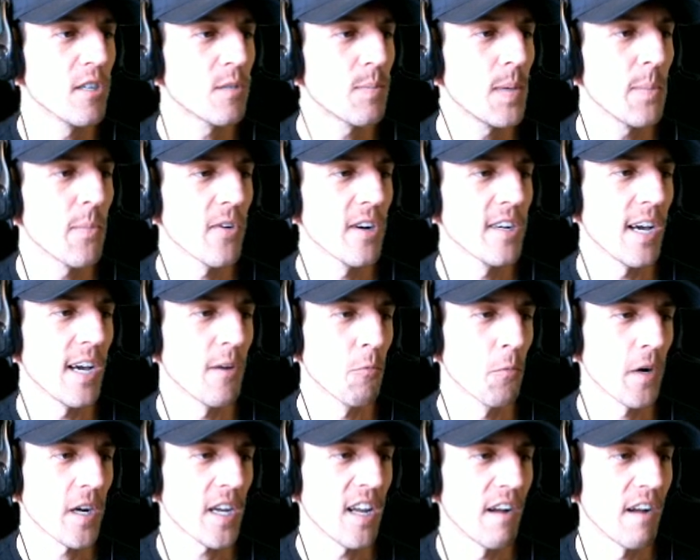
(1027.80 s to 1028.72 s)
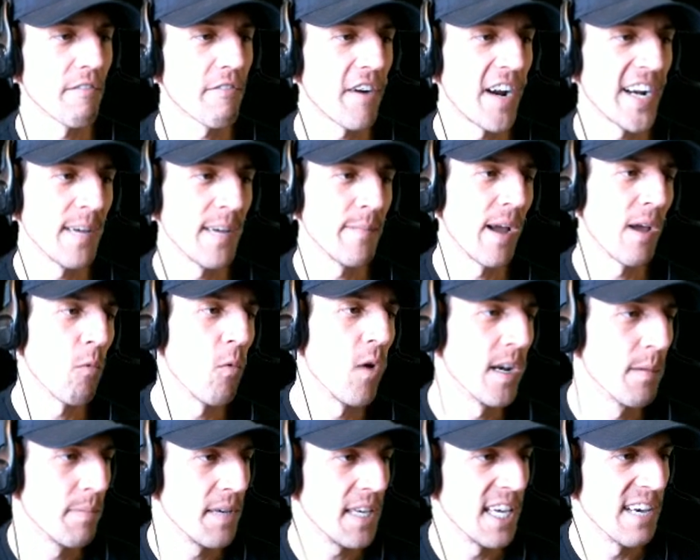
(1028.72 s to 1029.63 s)
people are done working on Friday by one
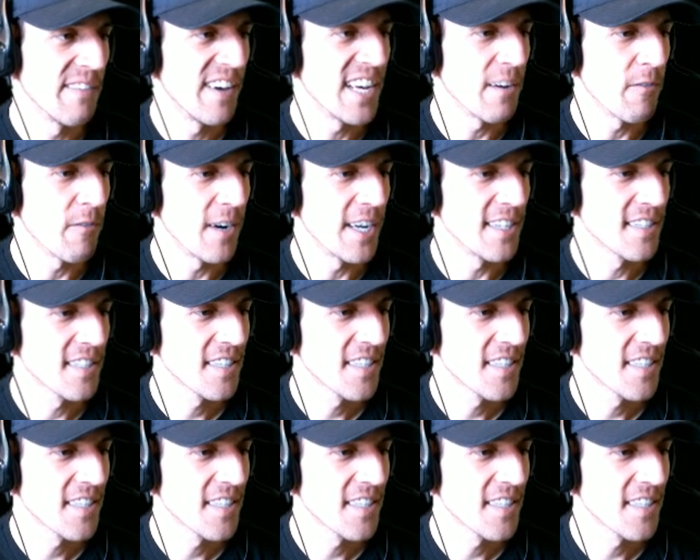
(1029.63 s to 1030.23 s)
P M anyways.